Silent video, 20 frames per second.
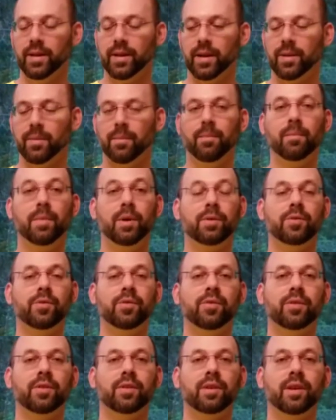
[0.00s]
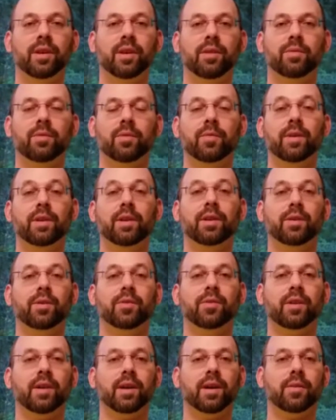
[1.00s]
most of the
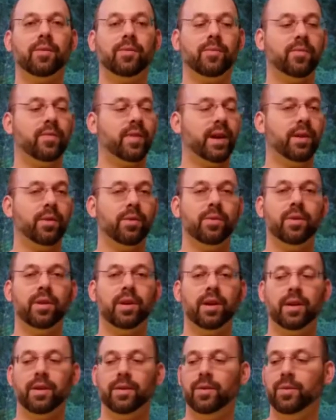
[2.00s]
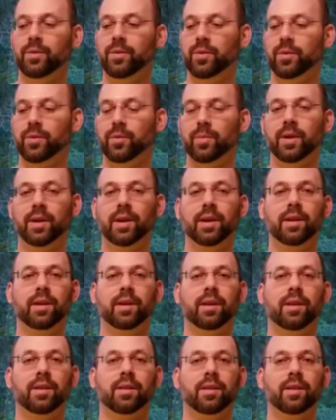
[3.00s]
videos that I've found on YouTube
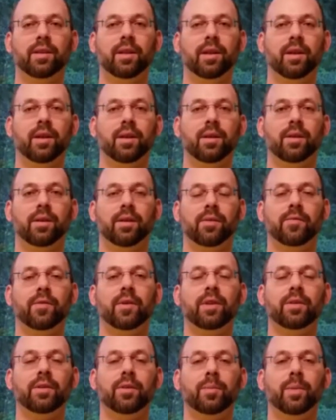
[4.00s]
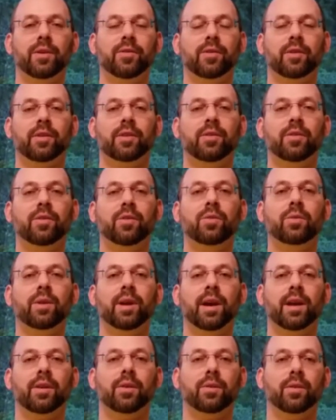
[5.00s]
fall into basically two
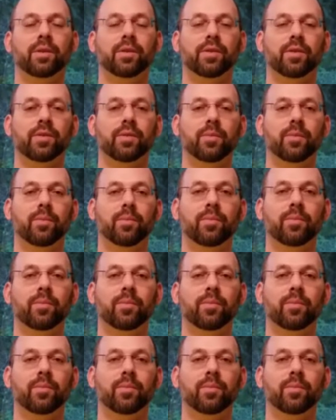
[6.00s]
categories.